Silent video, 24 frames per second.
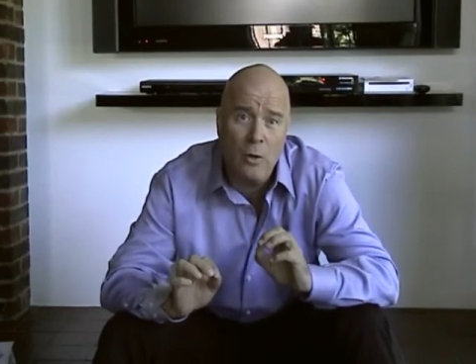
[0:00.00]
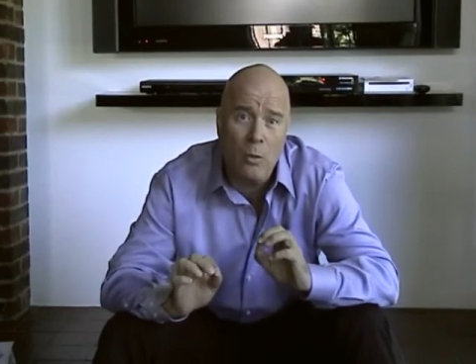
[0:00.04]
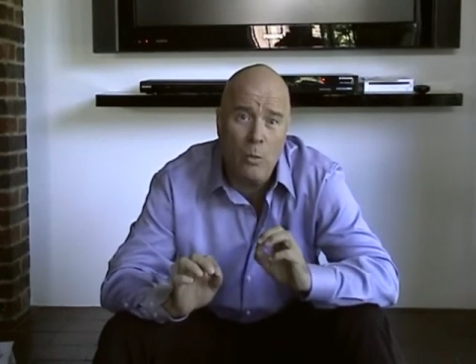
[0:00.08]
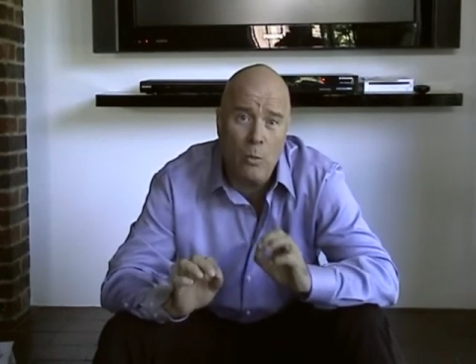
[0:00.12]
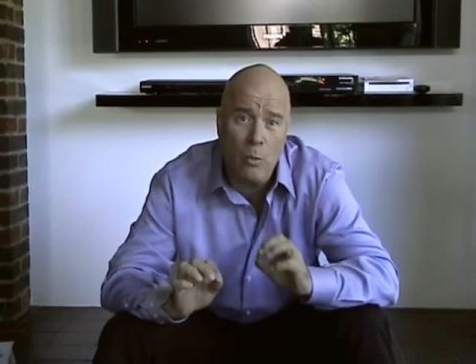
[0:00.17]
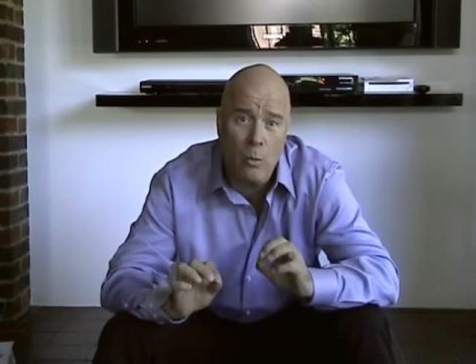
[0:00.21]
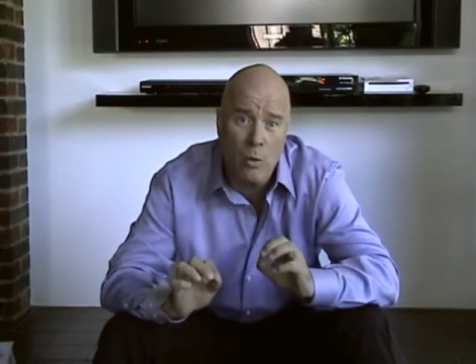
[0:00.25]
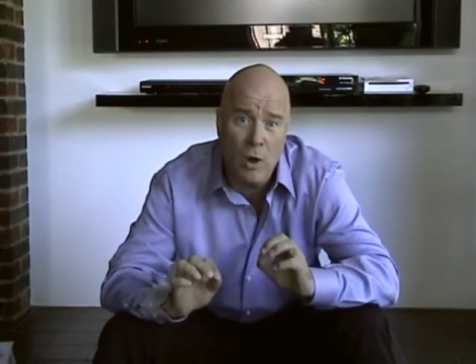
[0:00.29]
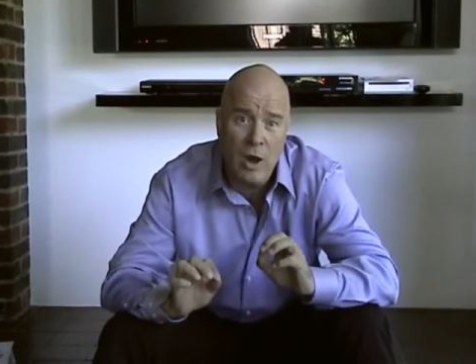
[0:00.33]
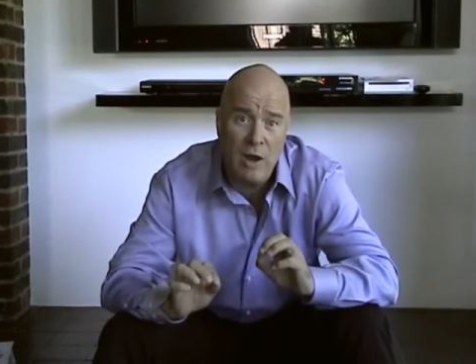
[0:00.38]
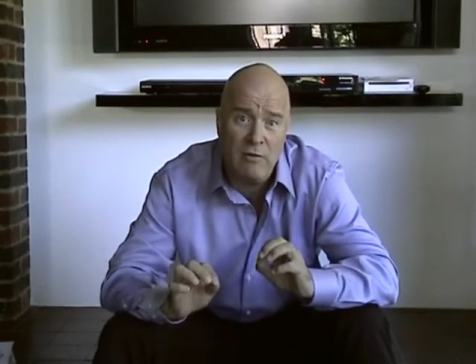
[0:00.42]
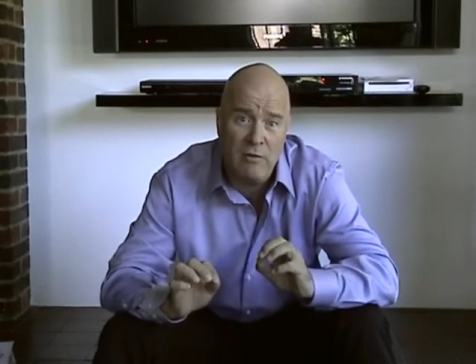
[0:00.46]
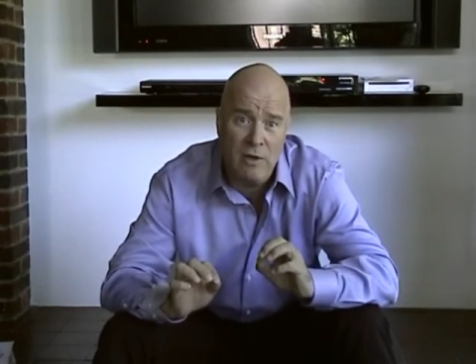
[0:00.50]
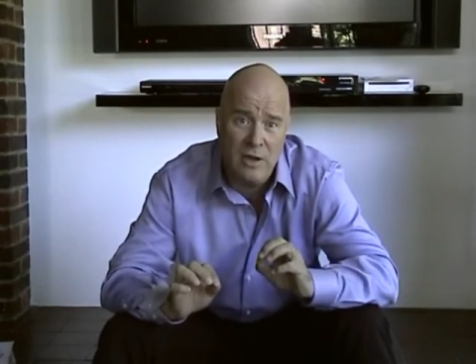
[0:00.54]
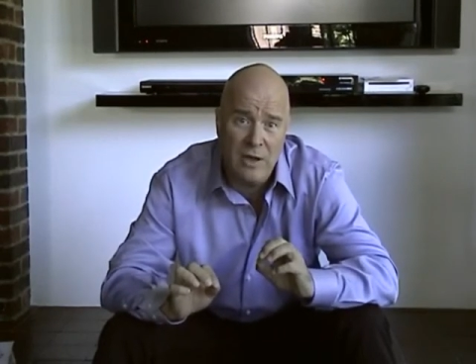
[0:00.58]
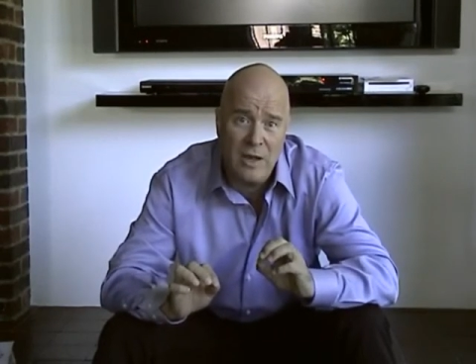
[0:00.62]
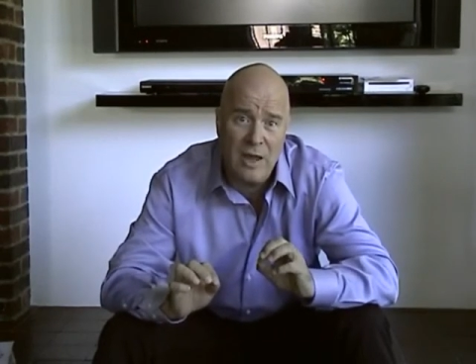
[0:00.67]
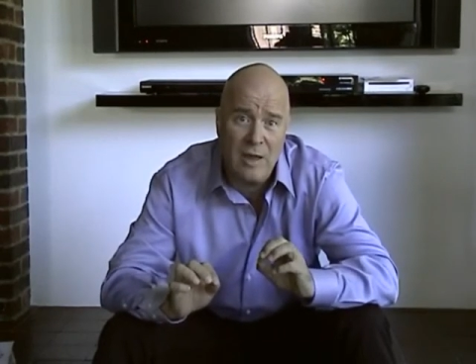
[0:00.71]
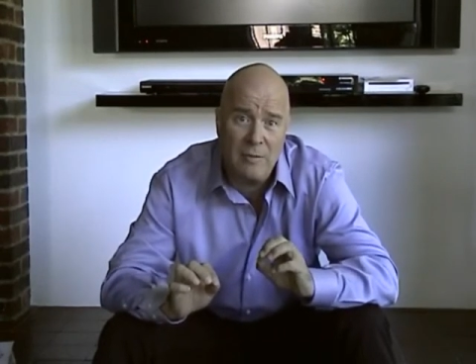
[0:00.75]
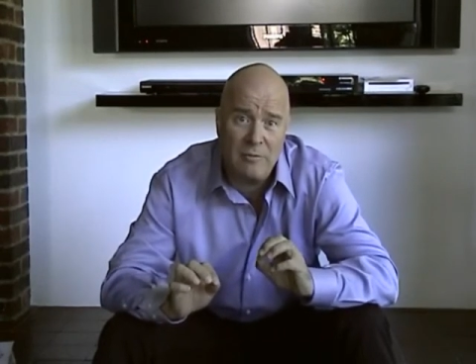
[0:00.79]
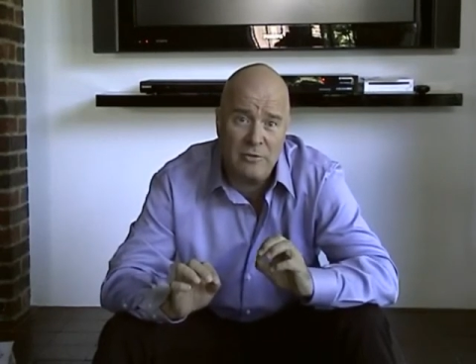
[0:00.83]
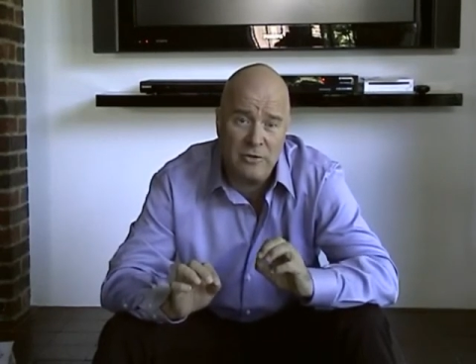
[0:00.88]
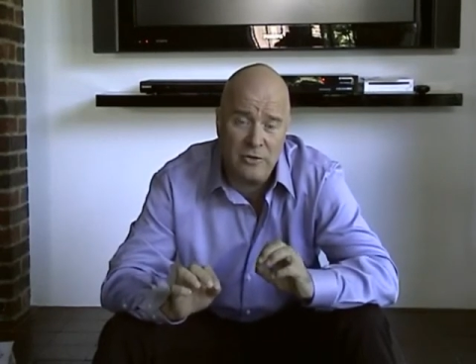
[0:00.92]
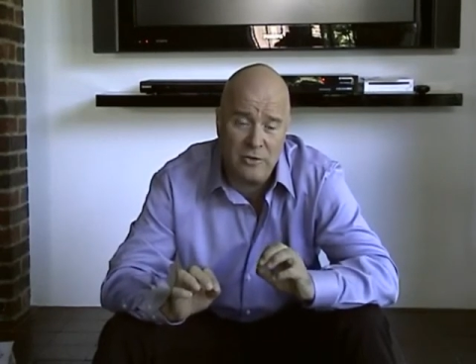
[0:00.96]
why
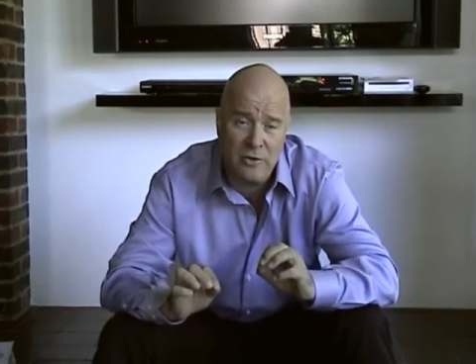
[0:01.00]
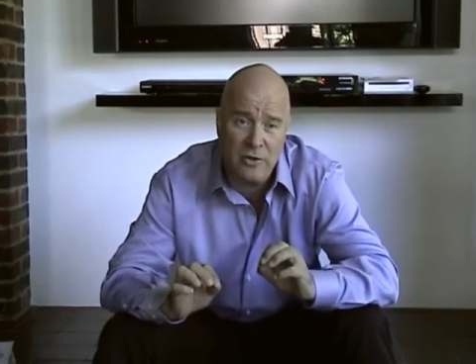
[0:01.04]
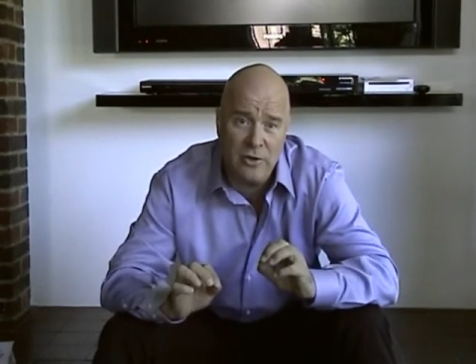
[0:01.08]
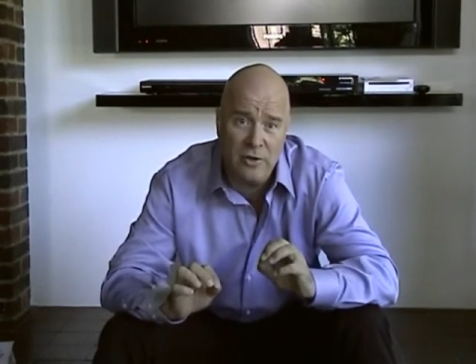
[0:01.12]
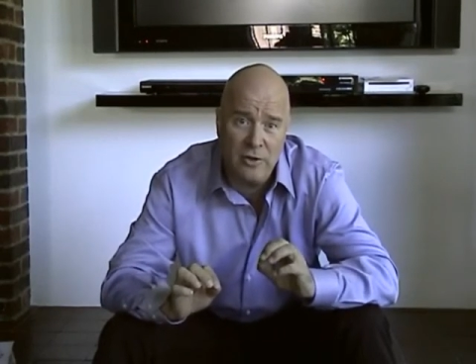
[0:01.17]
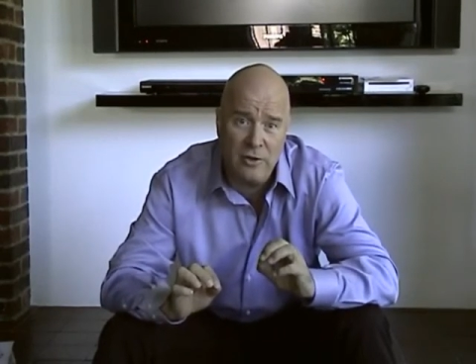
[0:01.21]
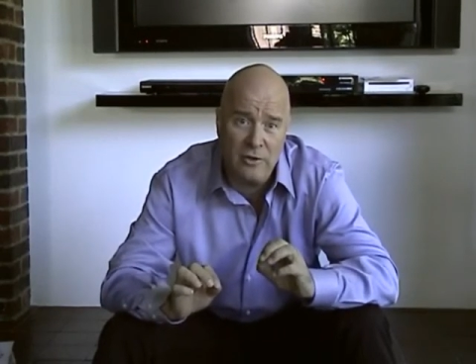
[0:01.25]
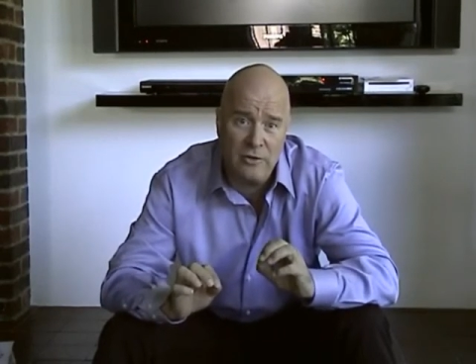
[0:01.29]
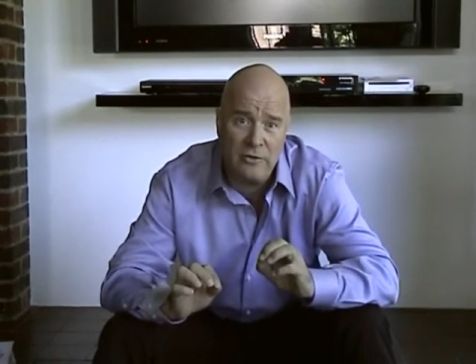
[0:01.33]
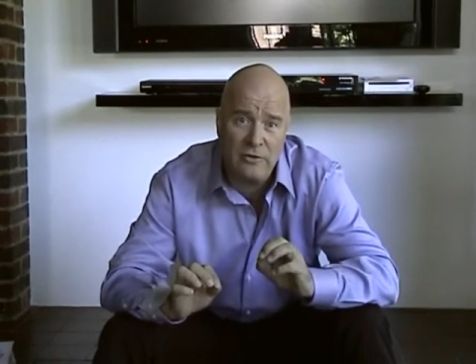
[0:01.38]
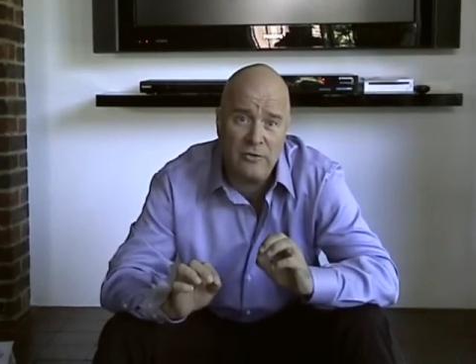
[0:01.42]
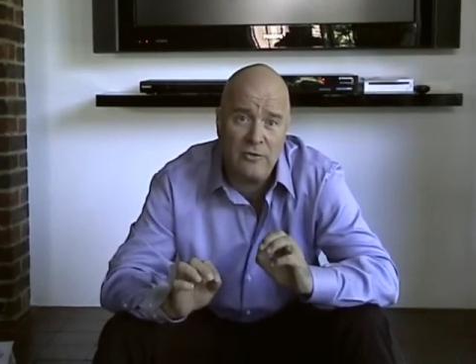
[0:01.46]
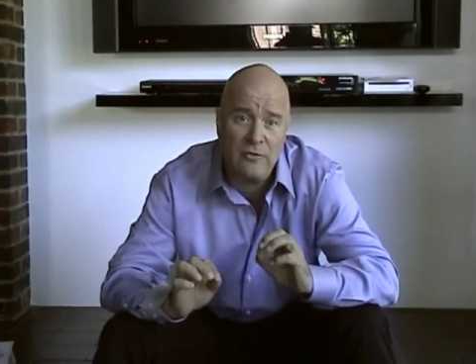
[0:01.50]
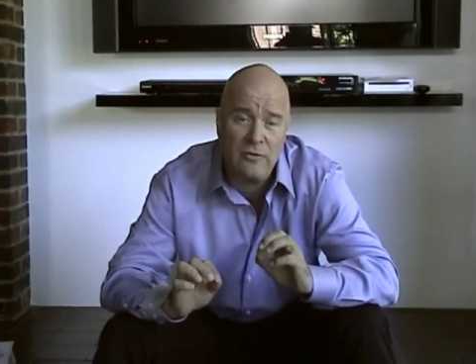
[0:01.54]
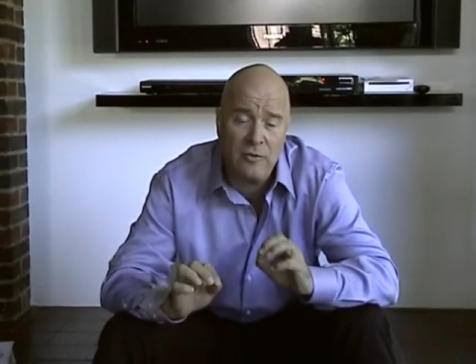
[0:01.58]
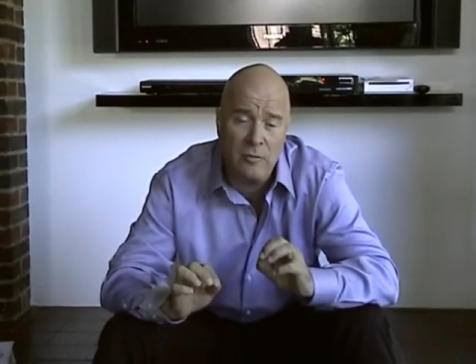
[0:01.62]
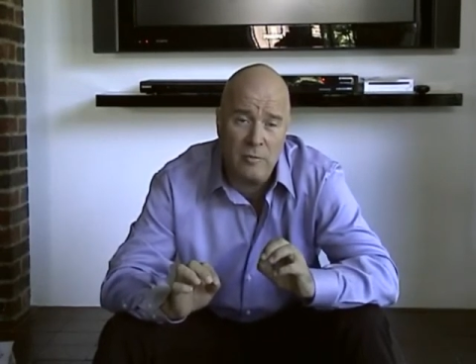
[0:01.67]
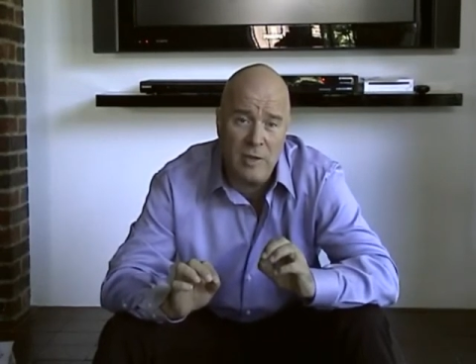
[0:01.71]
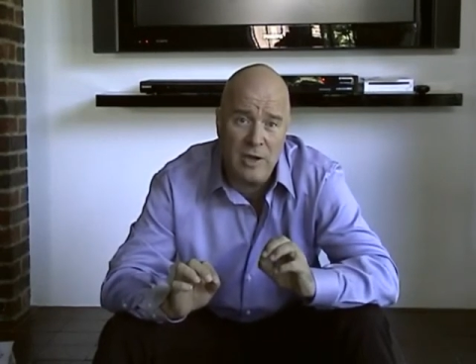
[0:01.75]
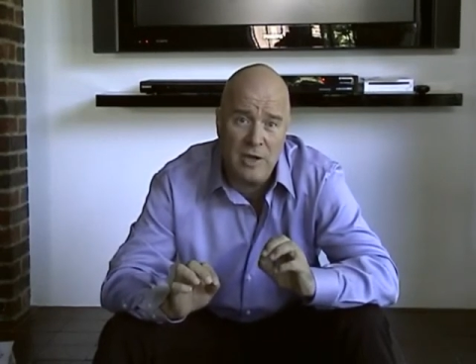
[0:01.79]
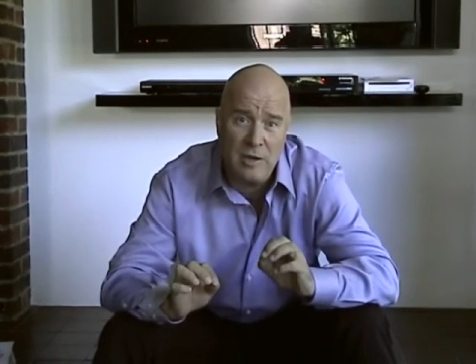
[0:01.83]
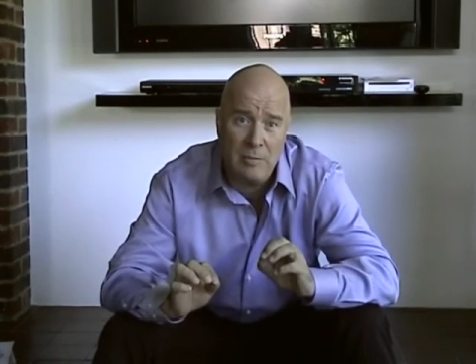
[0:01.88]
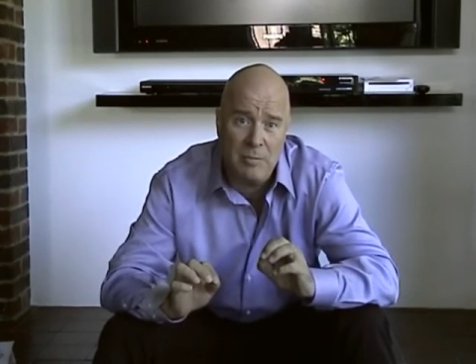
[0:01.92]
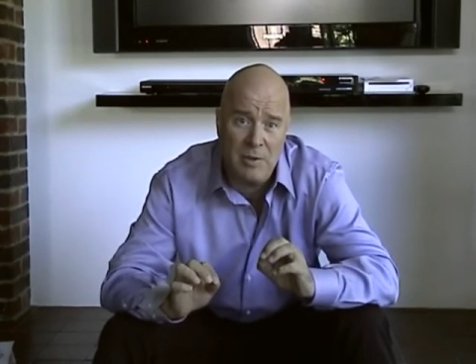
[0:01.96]
relapse occurs for
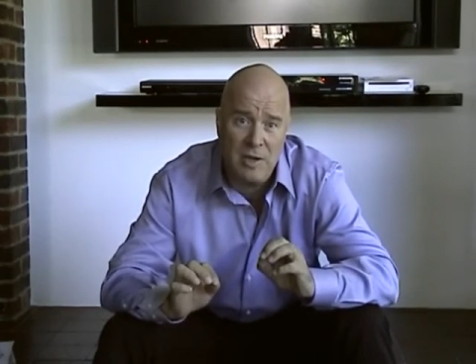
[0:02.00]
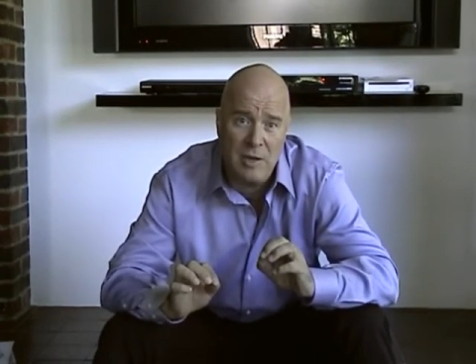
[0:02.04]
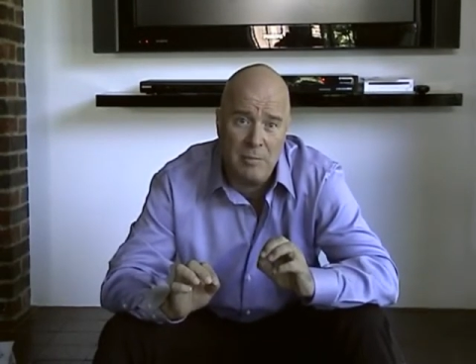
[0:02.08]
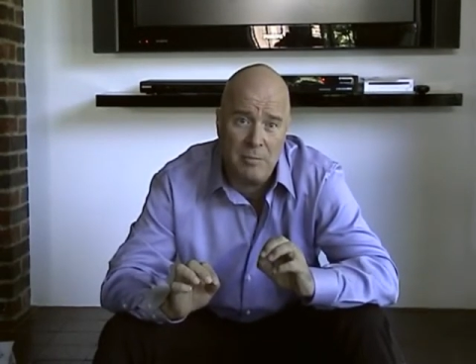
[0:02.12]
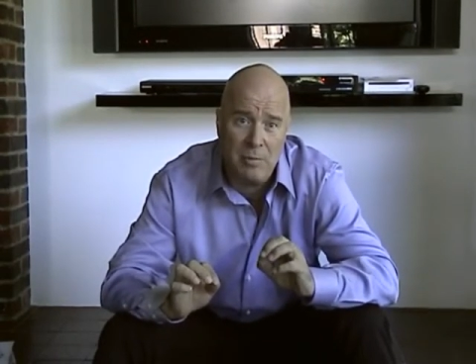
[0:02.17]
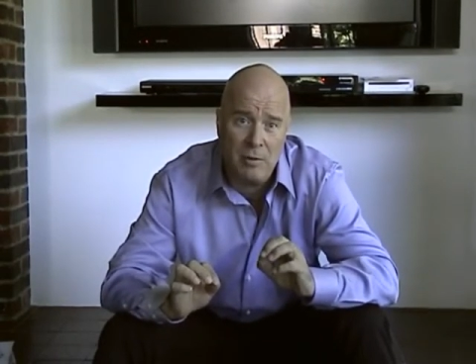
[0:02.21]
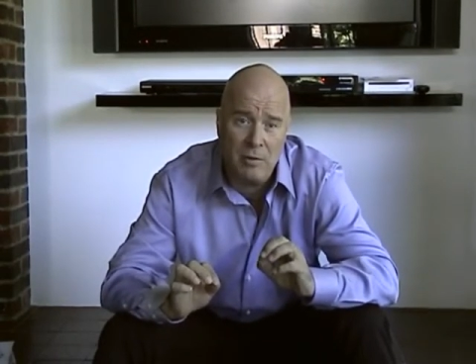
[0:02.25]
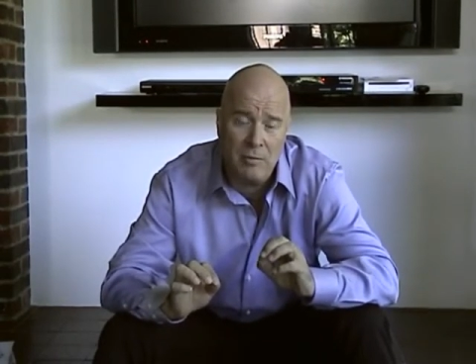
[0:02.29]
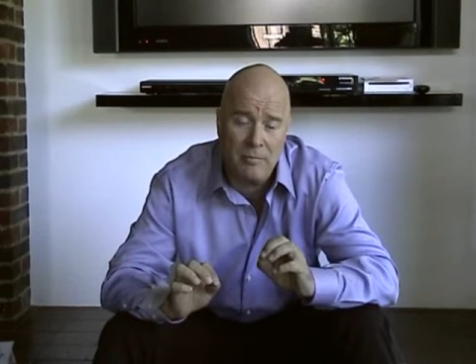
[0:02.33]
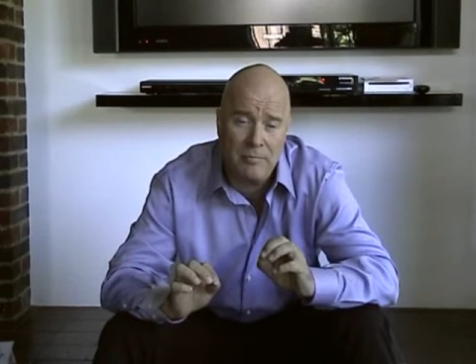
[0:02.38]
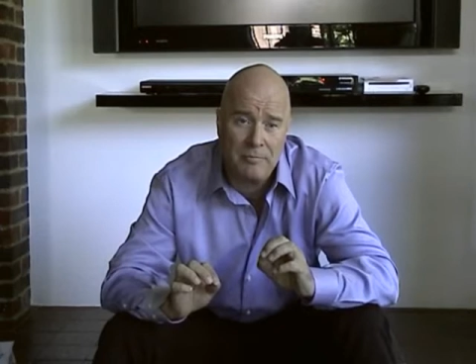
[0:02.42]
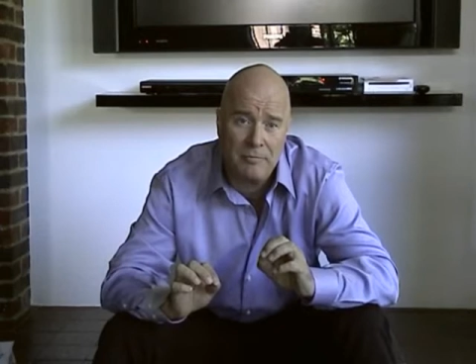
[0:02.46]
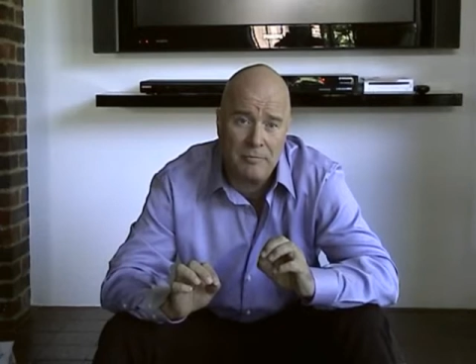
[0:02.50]
many people